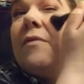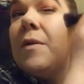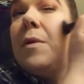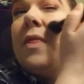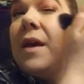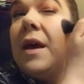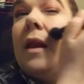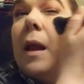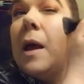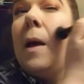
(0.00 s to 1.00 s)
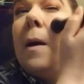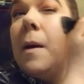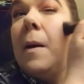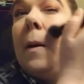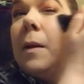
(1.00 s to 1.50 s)
within
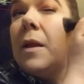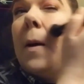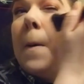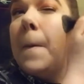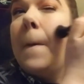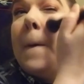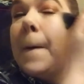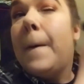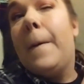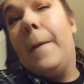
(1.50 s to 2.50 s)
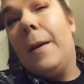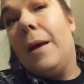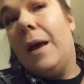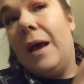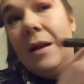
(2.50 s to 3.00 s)
glow.
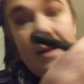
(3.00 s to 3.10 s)
And